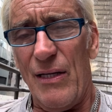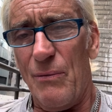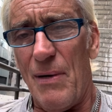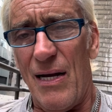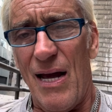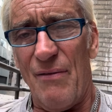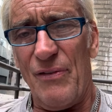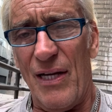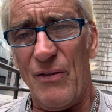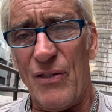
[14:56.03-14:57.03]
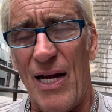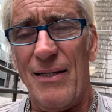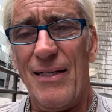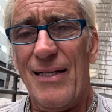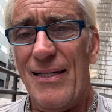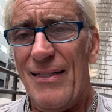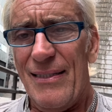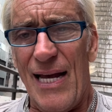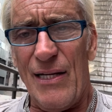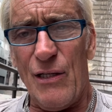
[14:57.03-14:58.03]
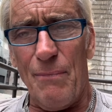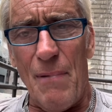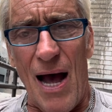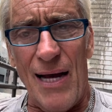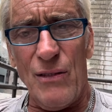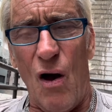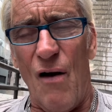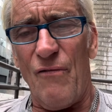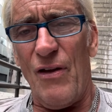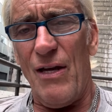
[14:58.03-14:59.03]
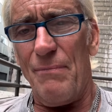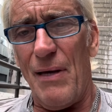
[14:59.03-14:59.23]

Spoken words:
You might have things that take your mind off it.